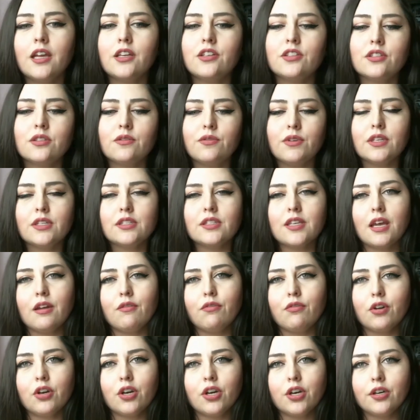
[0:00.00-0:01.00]
feel sad
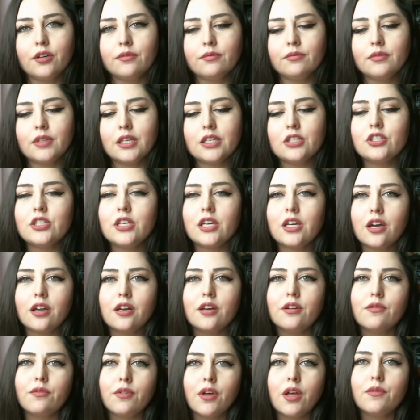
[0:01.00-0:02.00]
for her that she got
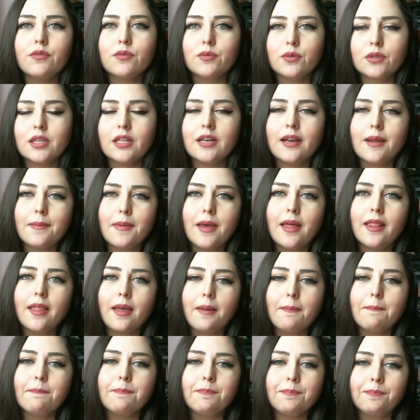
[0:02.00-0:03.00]
involved with an
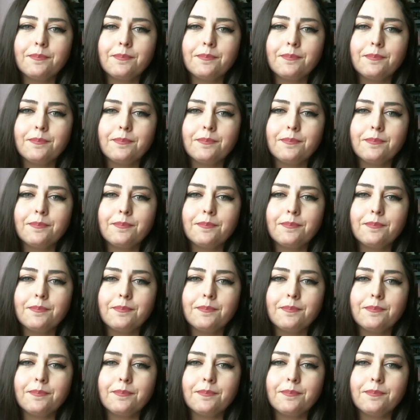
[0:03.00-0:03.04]
MLM.